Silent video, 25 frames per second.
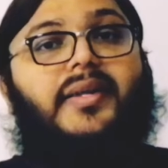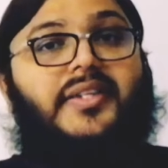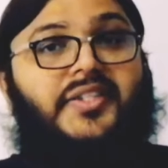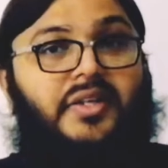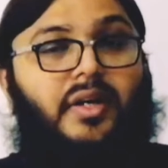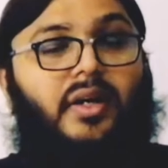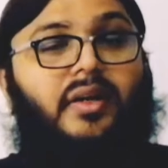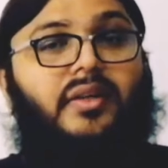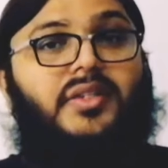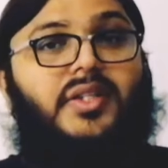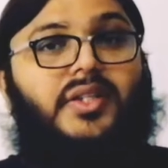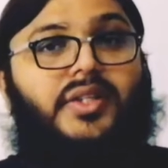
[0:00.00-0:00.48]

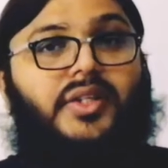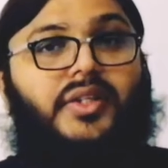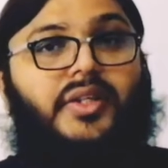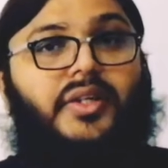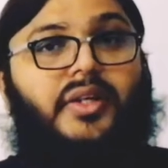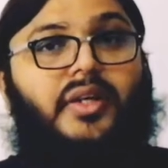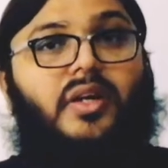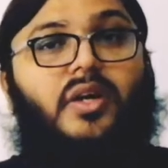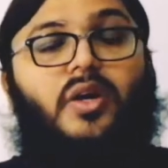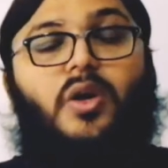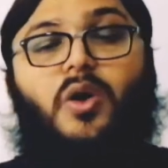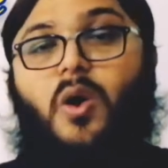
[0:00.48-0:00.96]

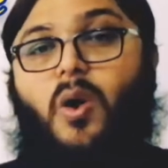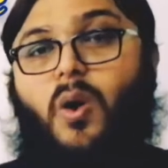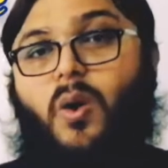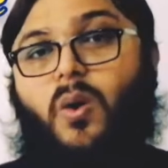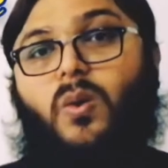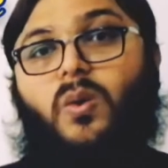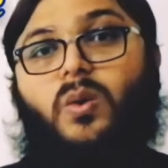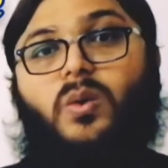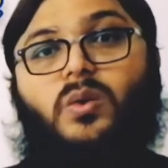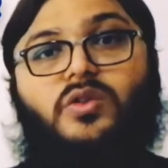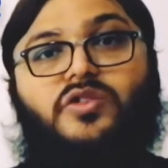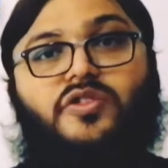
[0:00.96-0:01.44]
doctor
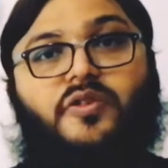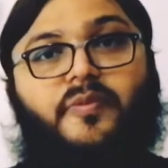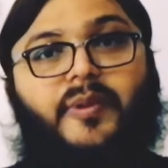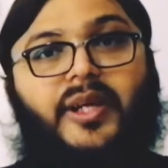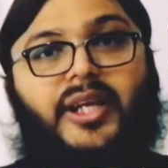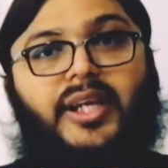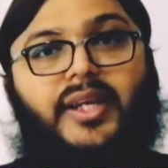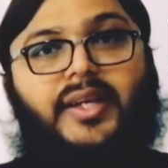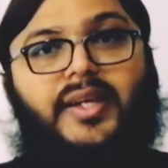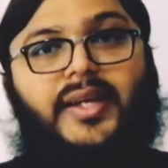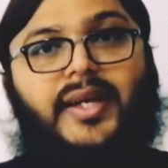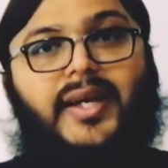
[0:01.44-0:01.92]
called
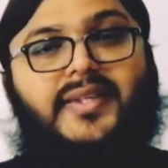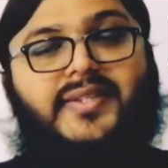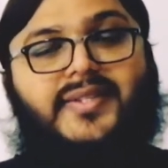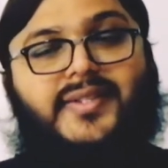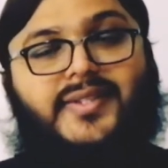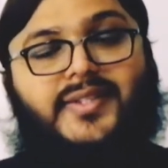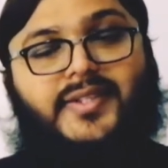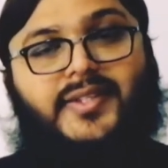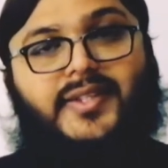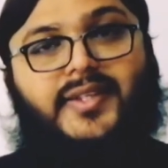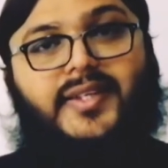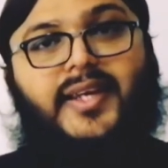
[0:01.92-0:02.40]
me
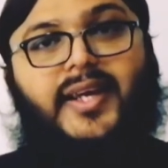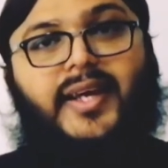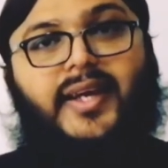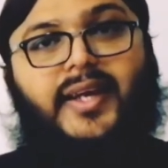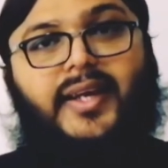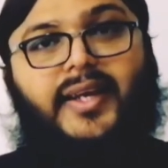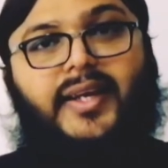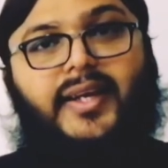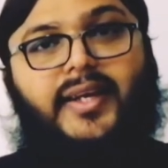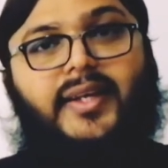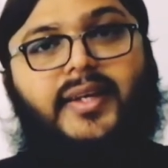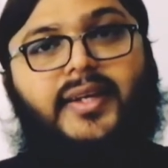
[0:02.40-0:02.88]

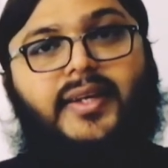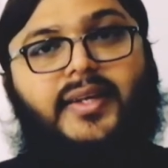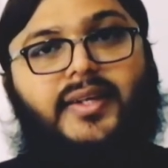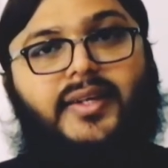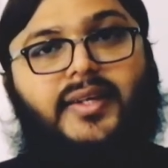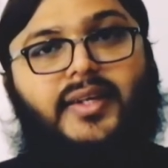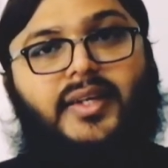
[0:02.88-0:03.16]
yesterday.